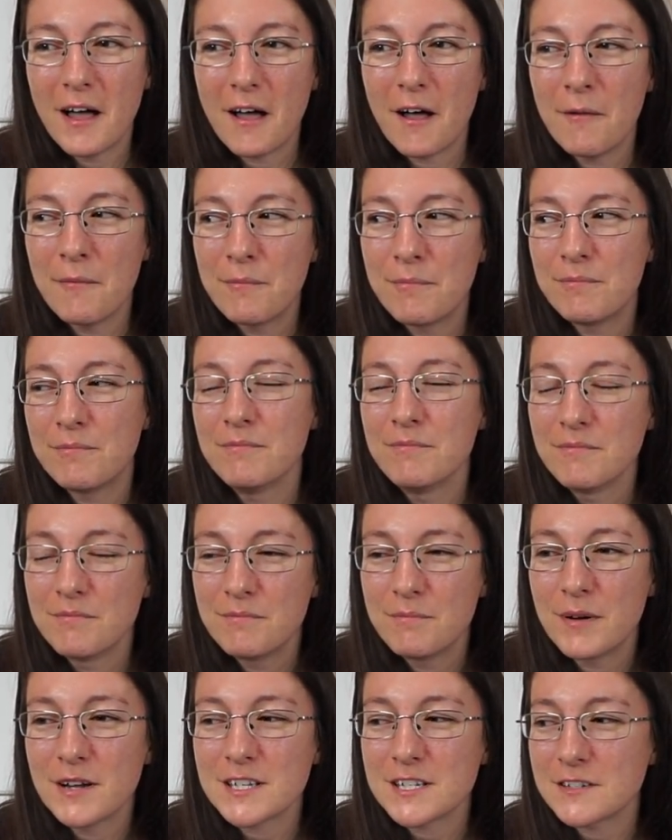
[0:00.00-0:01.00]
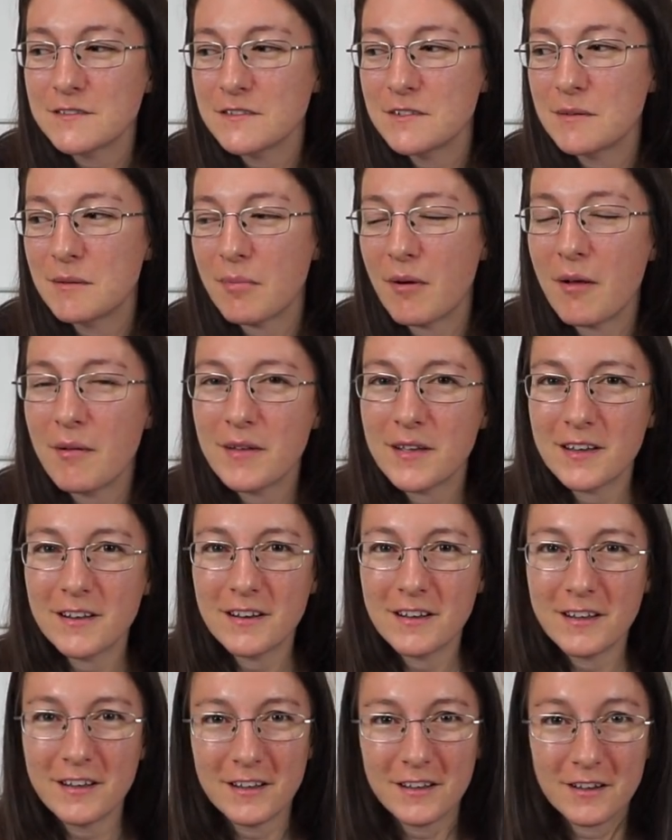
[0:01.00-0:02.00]
A bunch of them are probably
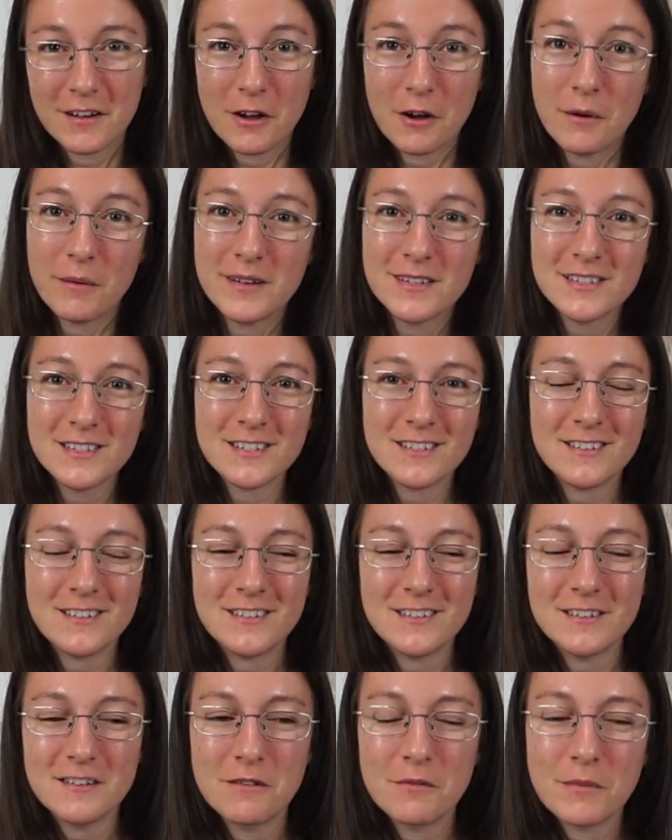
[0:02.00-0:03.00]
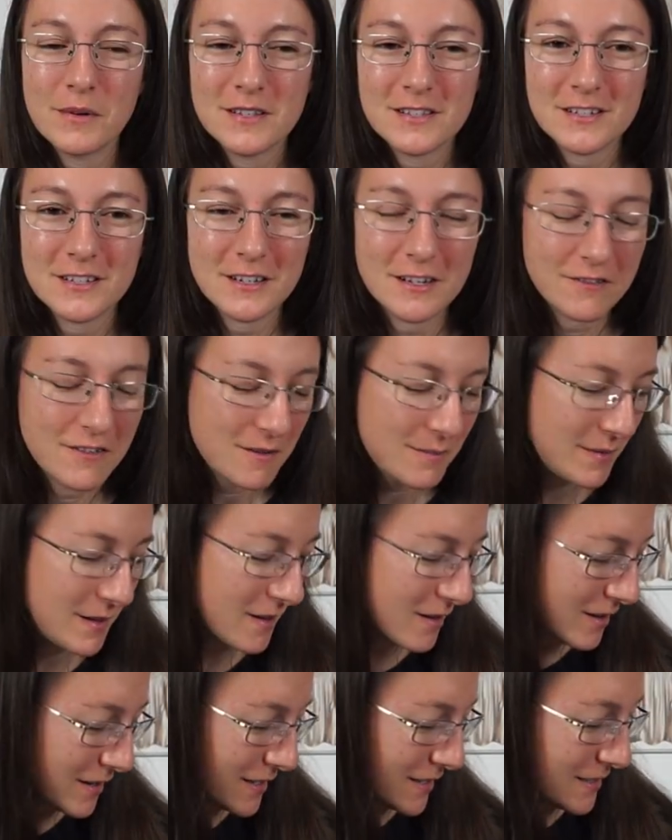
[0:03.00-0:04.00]
going to go into winter, if I'm
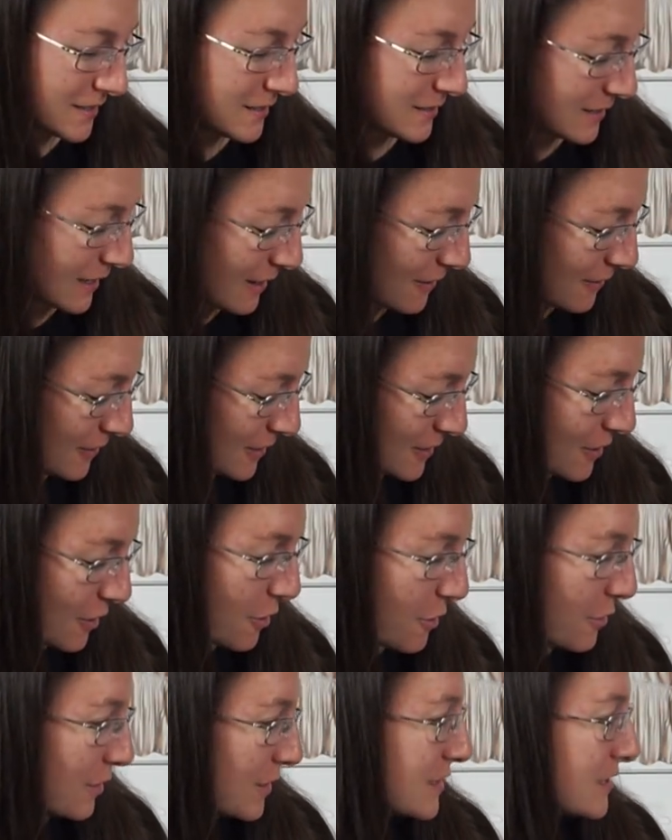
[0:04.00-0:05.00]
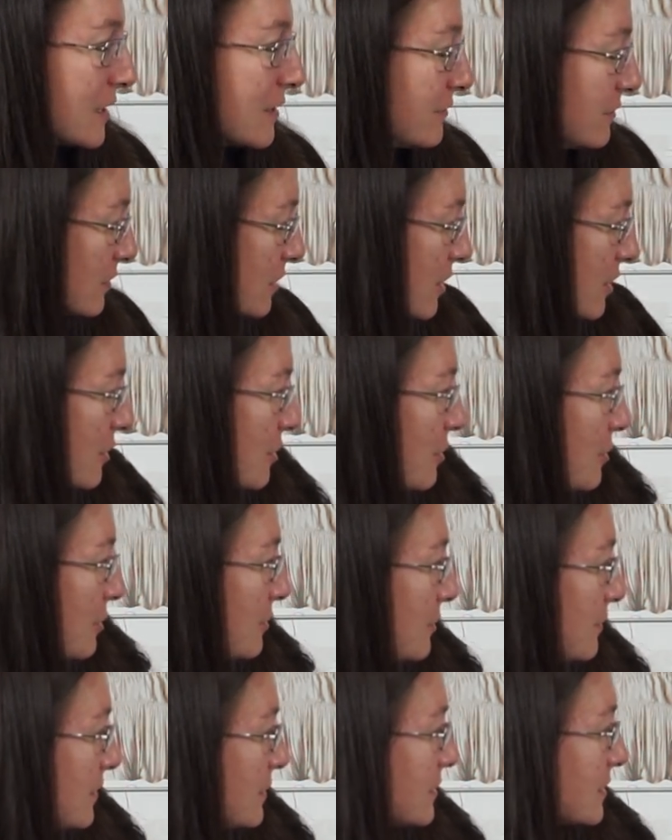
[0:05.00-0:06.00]
being honest. I already know the duffel
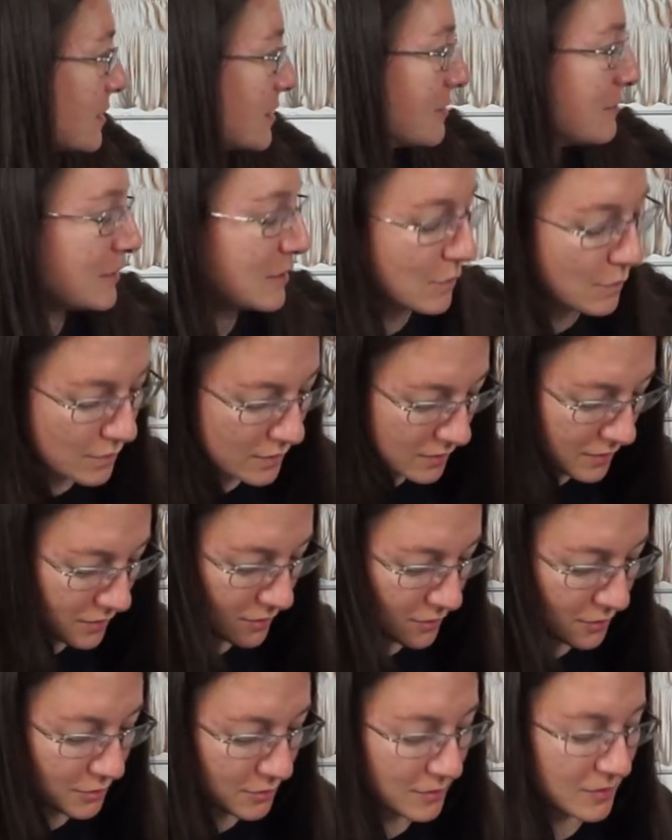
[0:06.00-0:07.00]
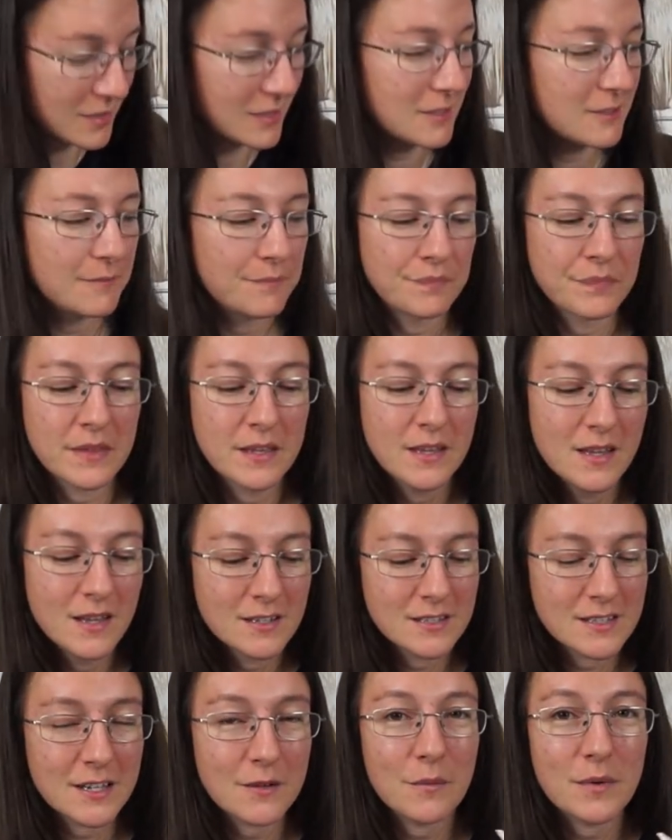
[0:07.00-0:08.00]
coat is going to be one of those,
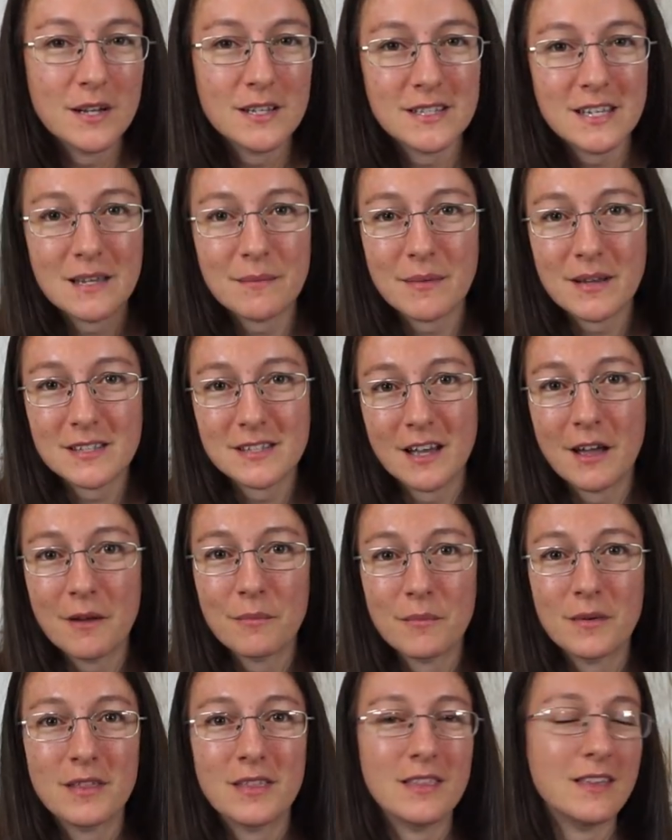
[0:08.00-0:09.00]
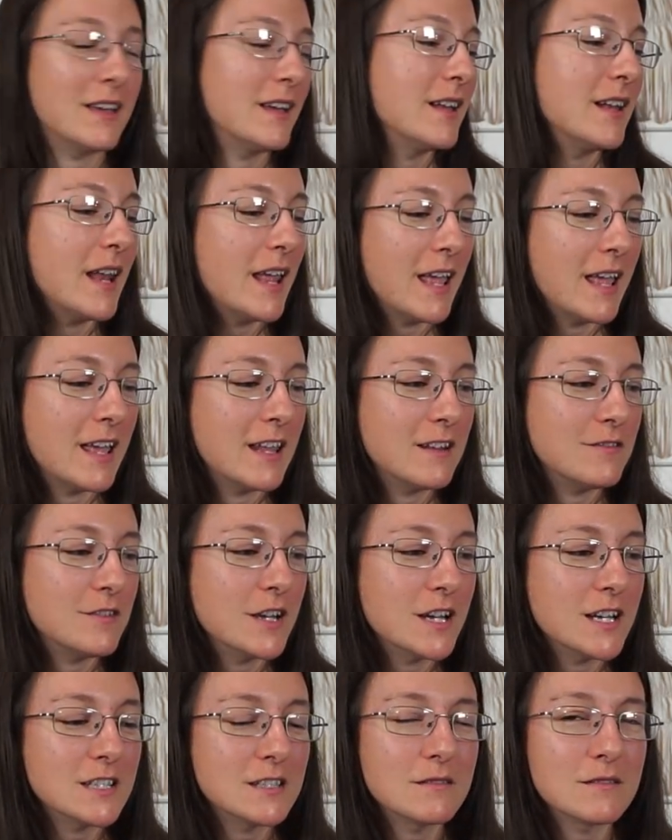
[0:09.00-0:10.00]
because I want to take my time with it. And if
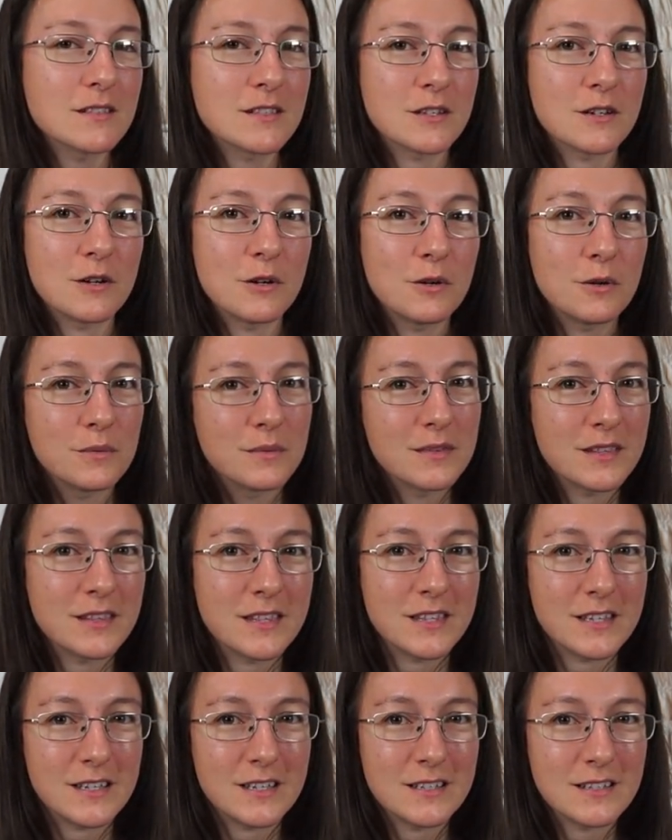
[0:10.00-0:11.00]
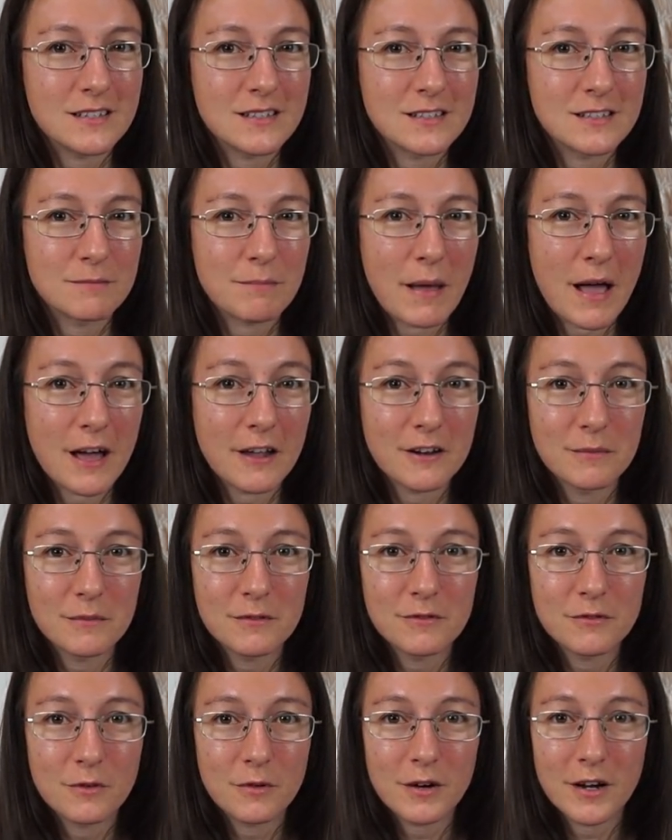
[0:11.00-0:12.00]
you guys have sewn this pattern
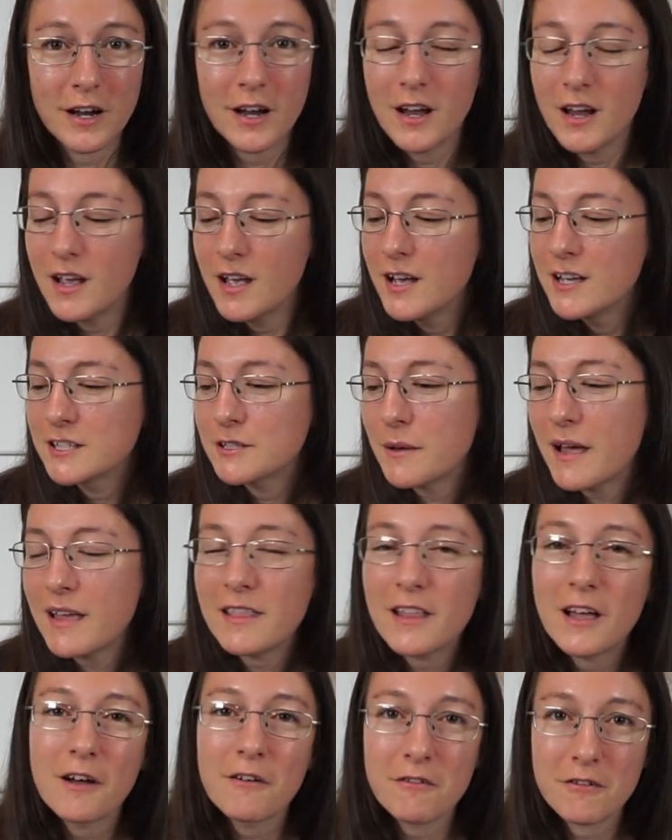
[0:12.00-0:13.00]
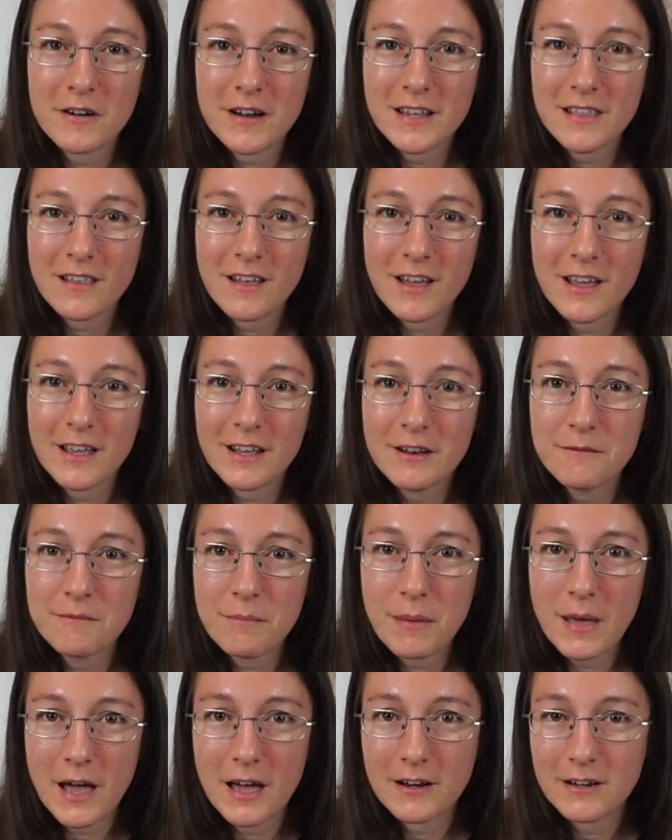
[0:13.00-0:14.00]
before, so I love grain line
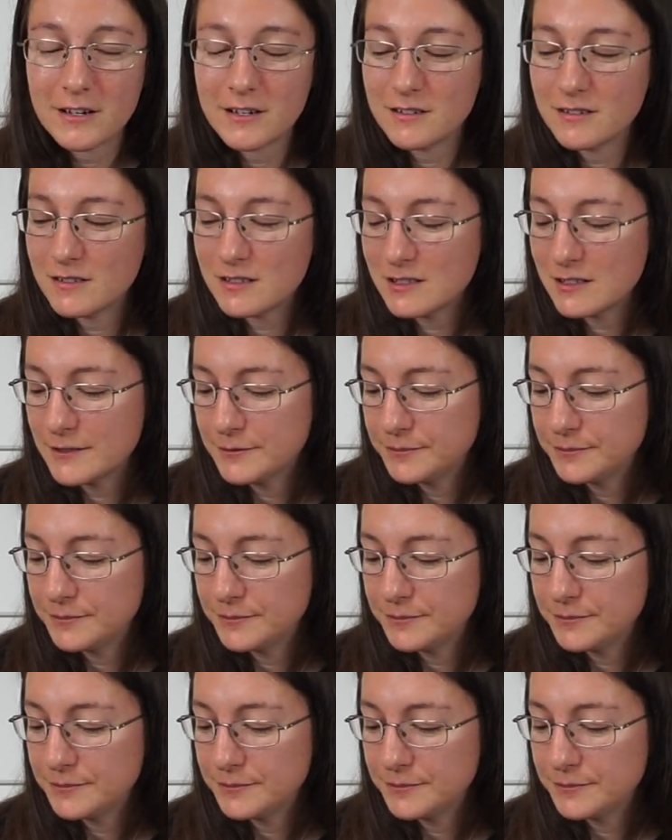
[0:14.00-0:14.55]
patterns,